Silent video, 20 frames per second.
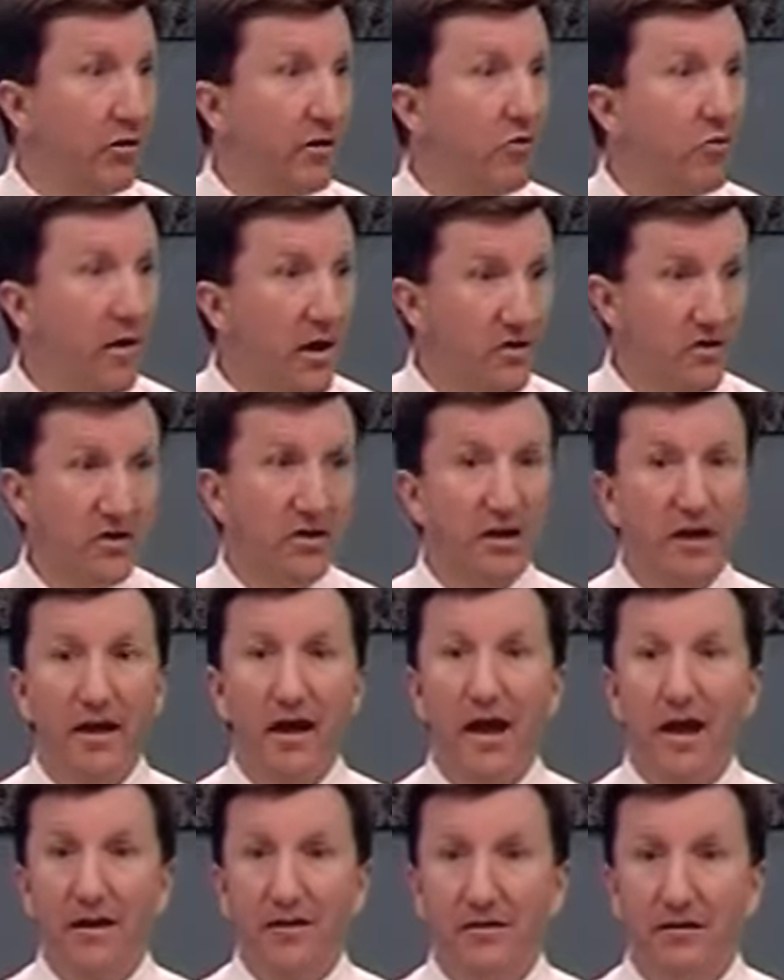question I
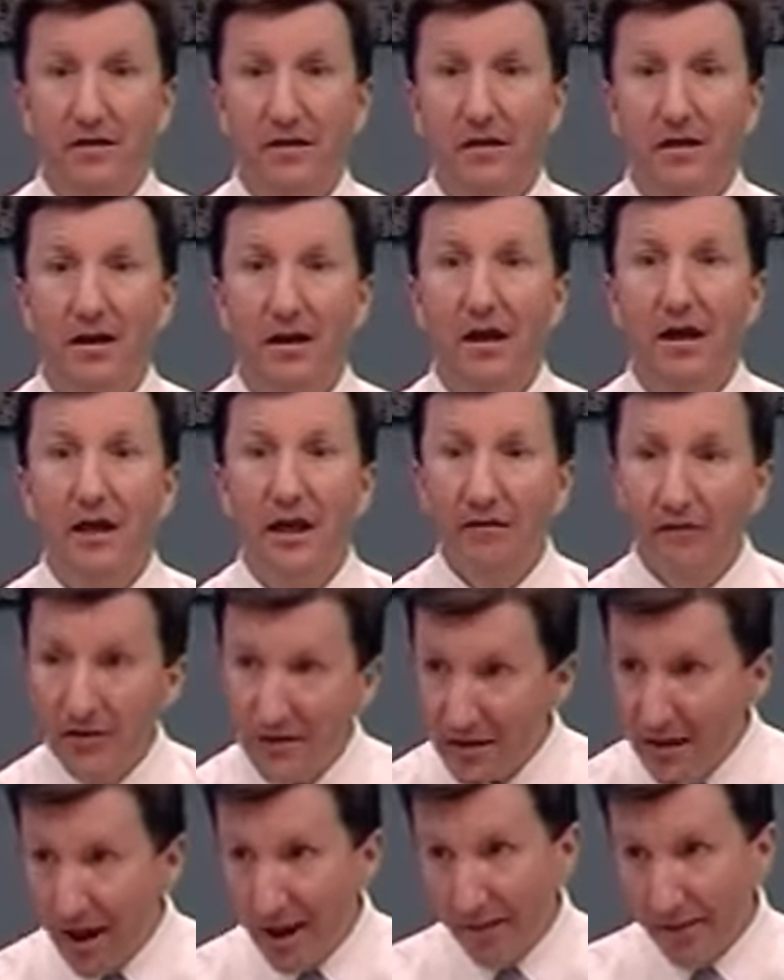ask. If it's
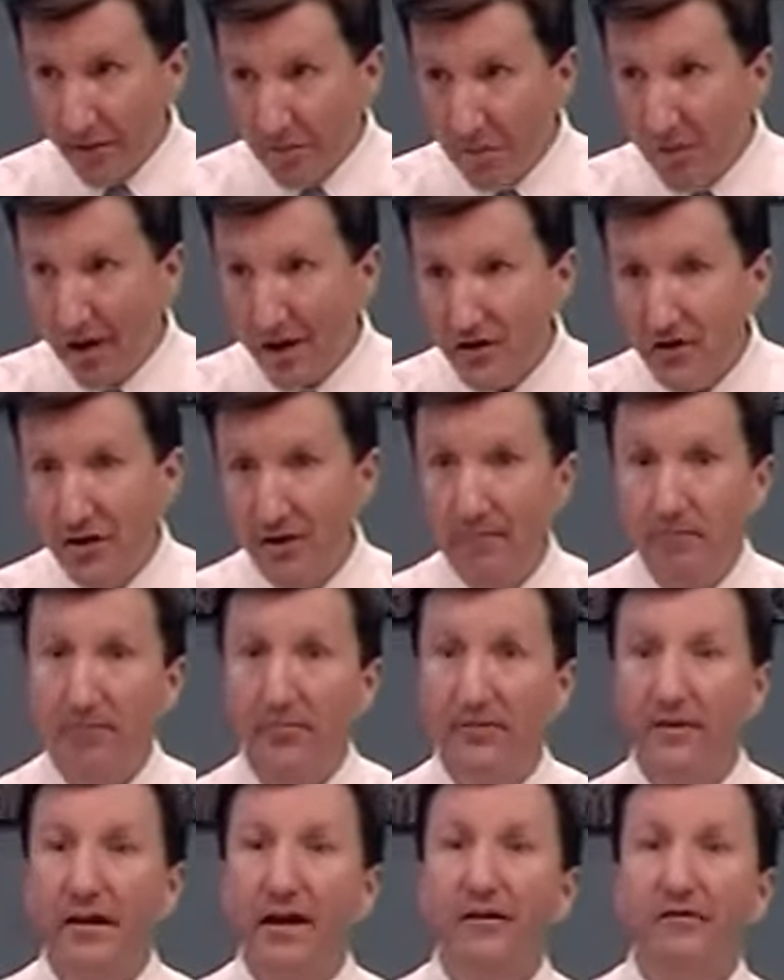not in the budget,
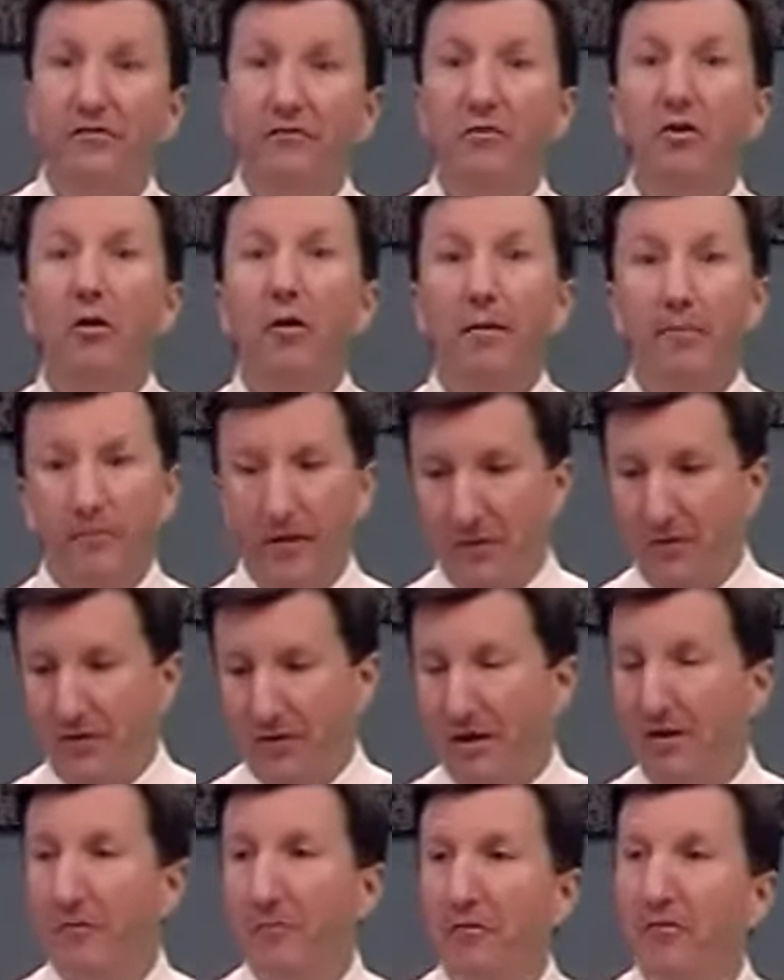that's, I'm sorry,
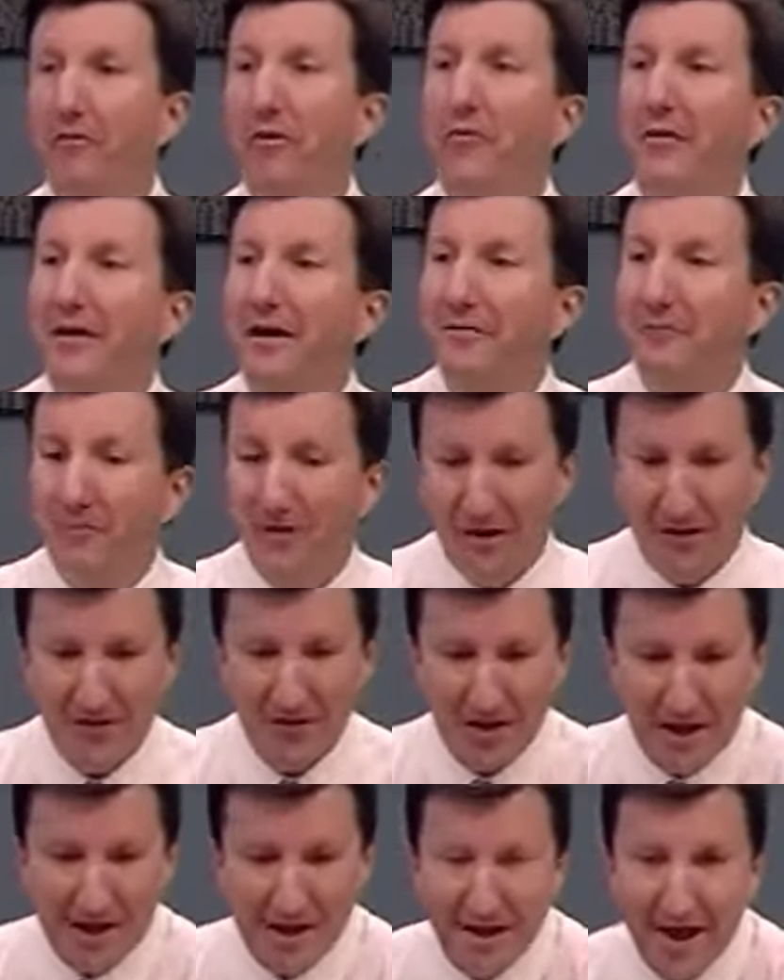I don't throw it out, but I
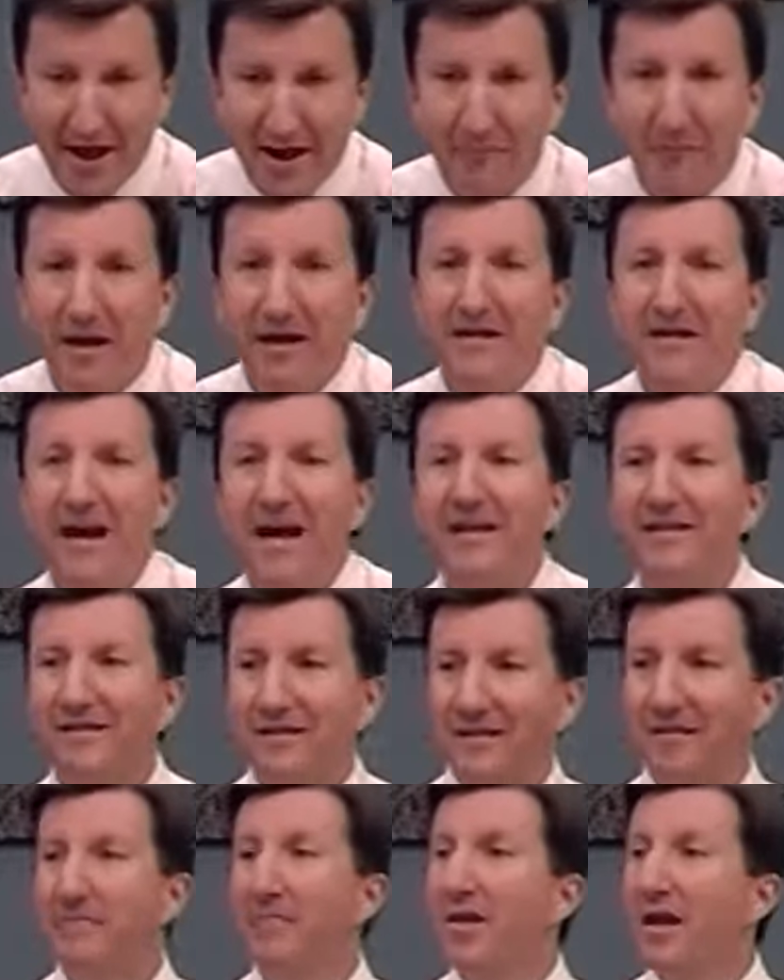set it down on my
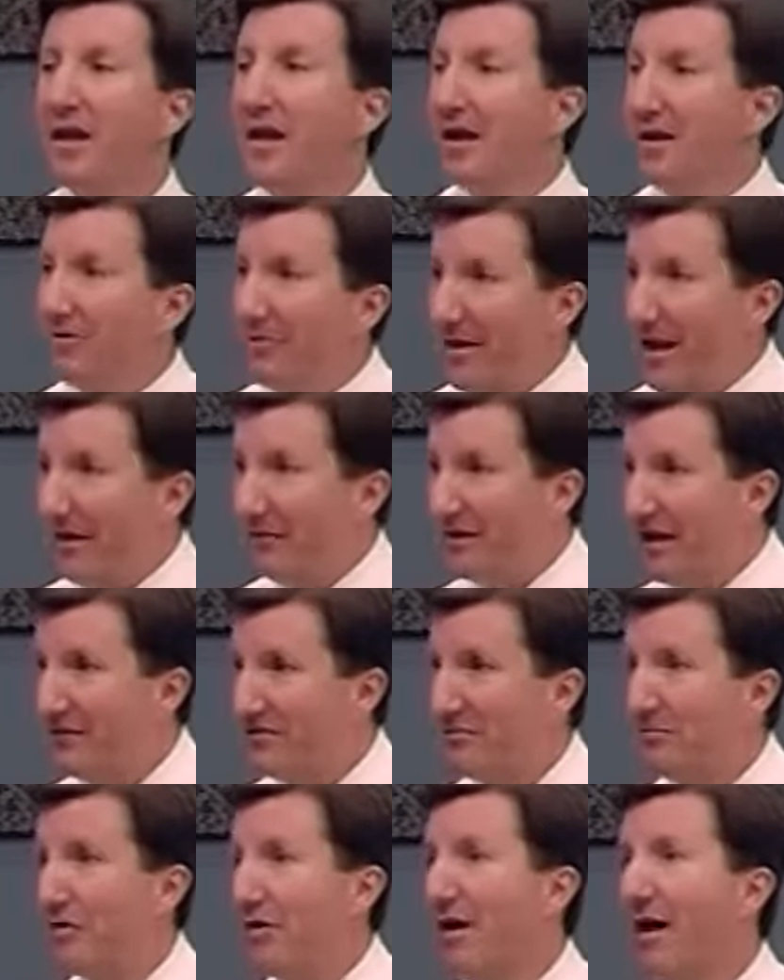desk. We have to have
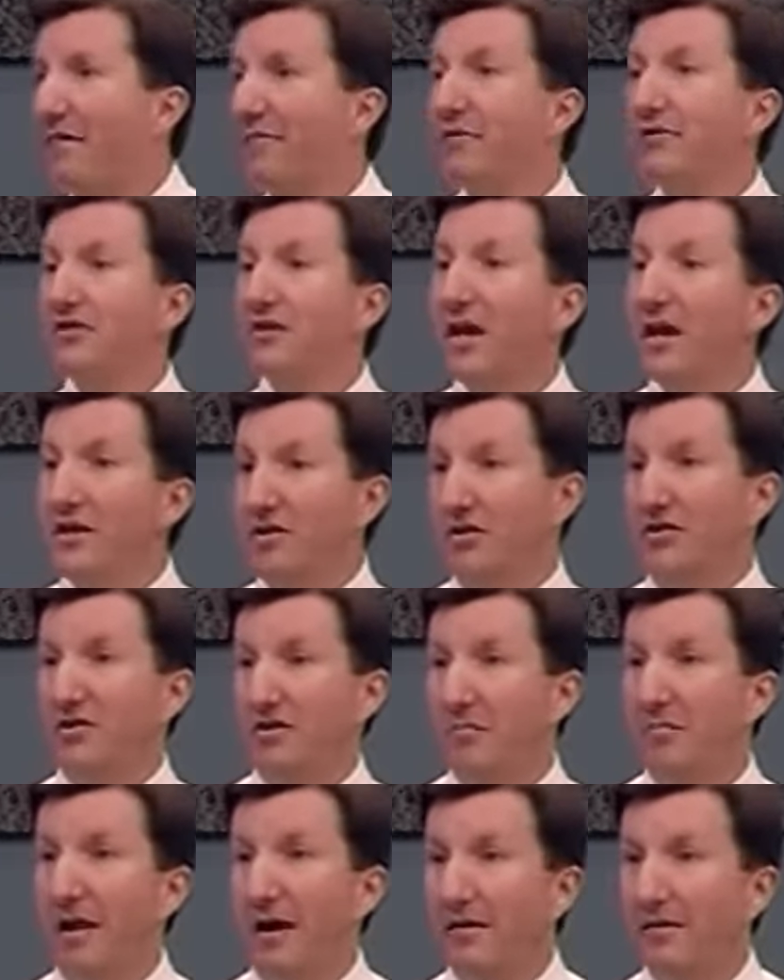some conversations
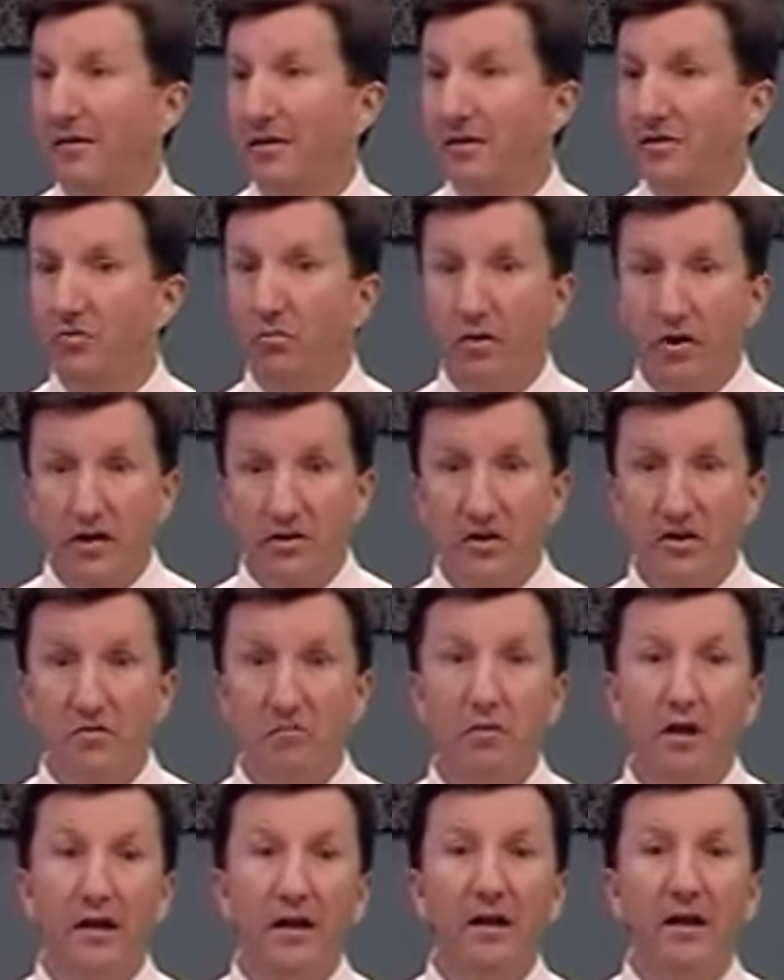about this. Where's this
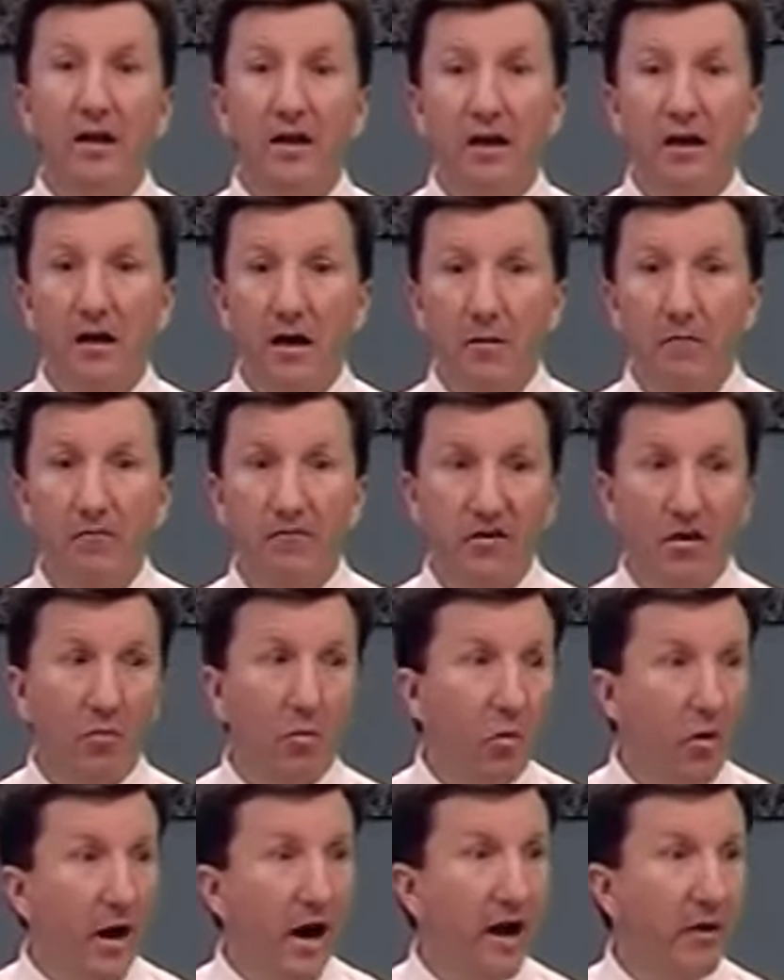money going to come from?
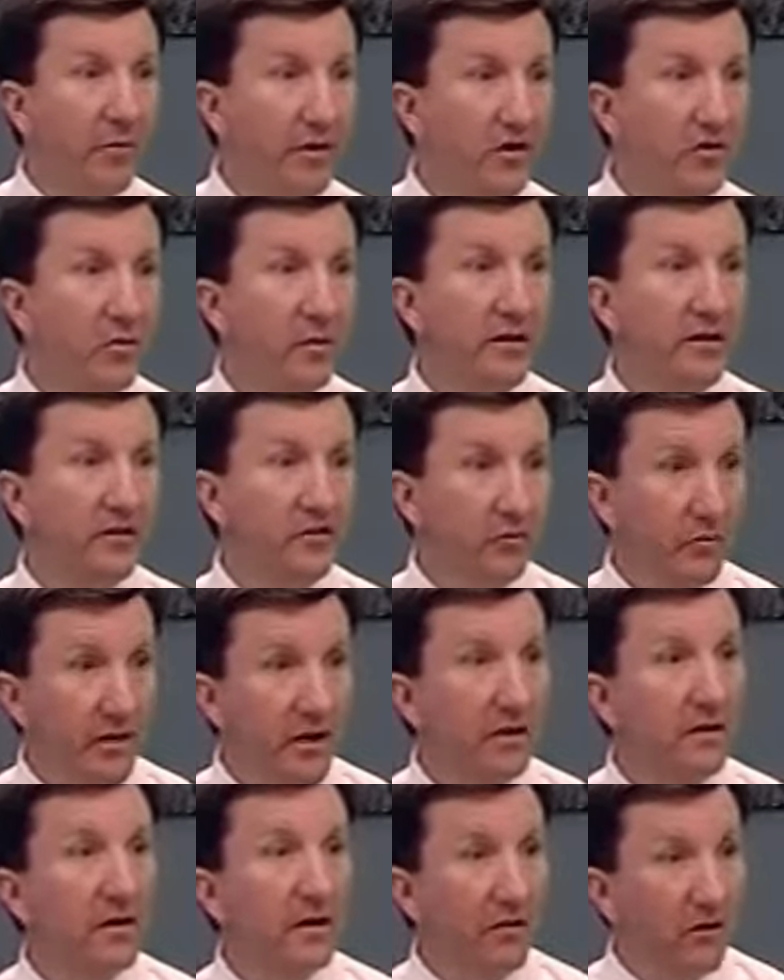Why are we doing this? We
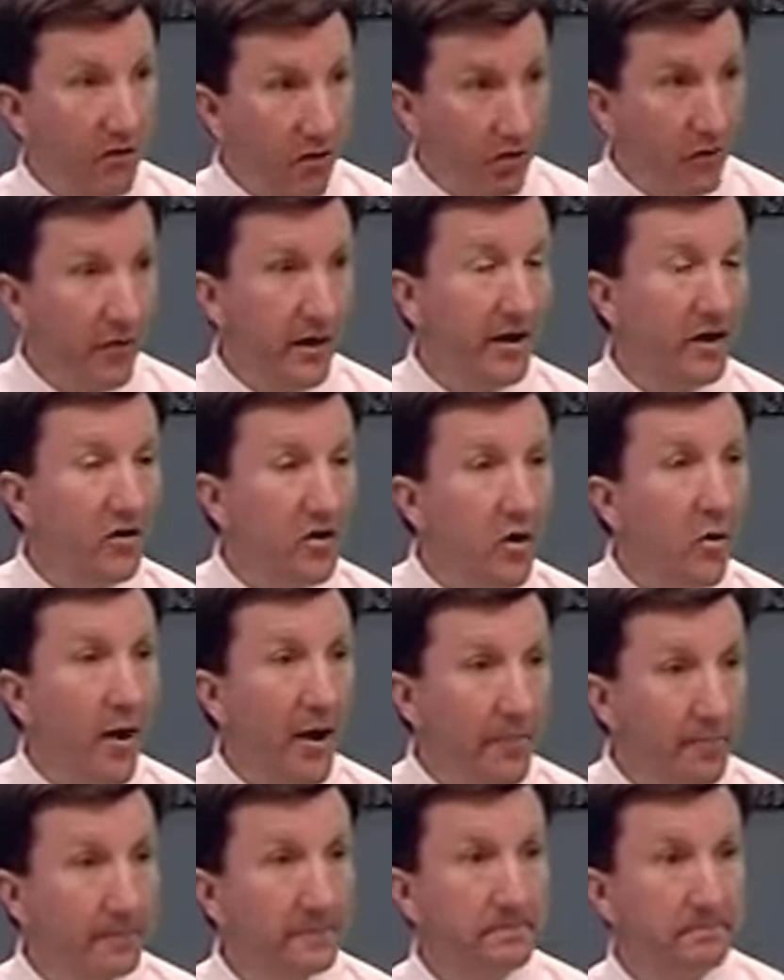didn't agree to do it.